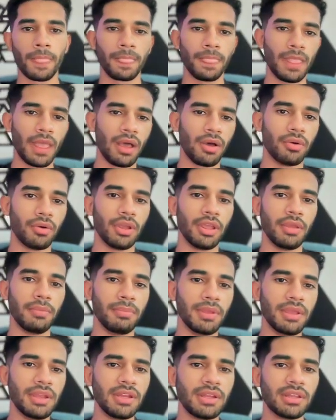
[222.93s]
Now,
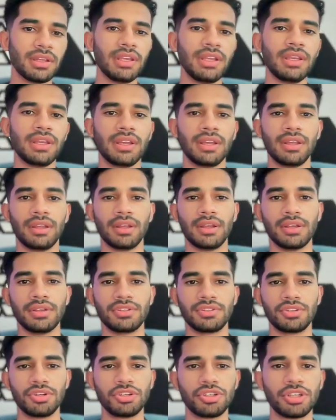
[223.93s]
immediately,
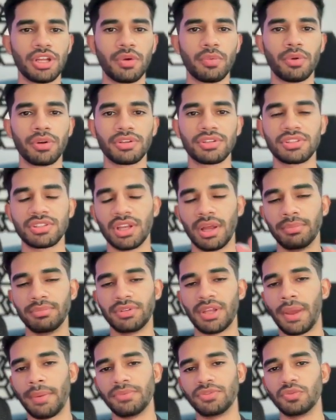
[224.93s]
search network
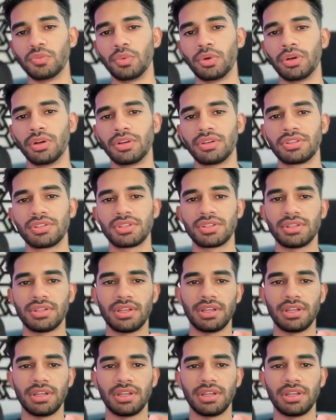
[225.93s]
sometimes works